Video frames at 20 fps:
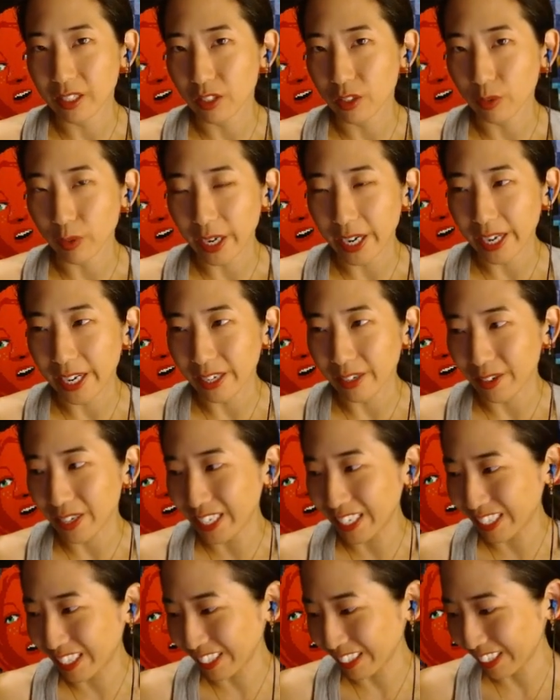gray or
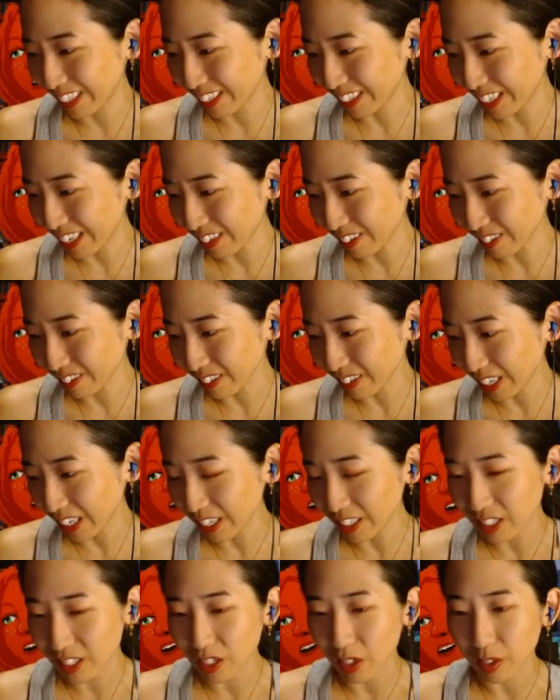anything like that. Or I
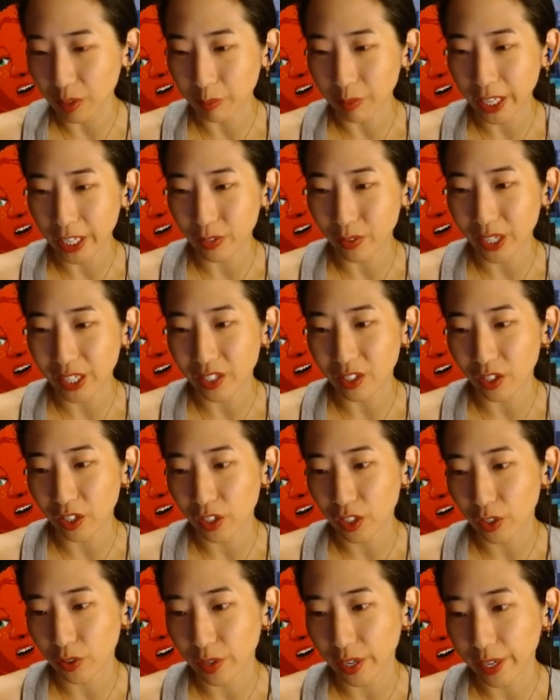just call them light gray,
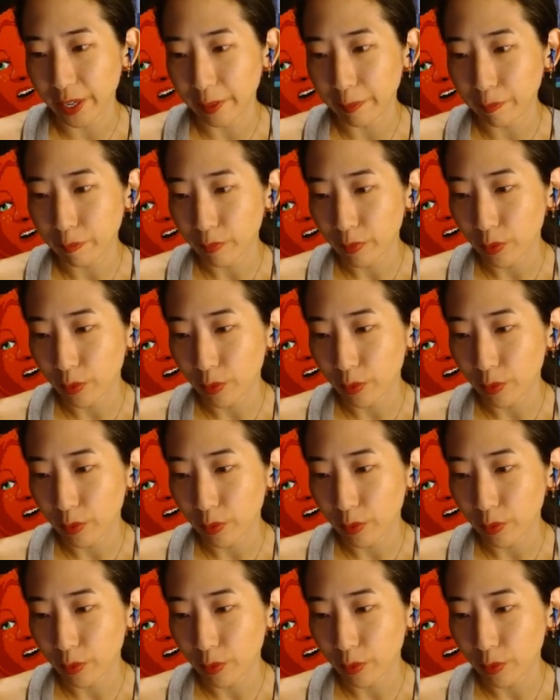dark gray,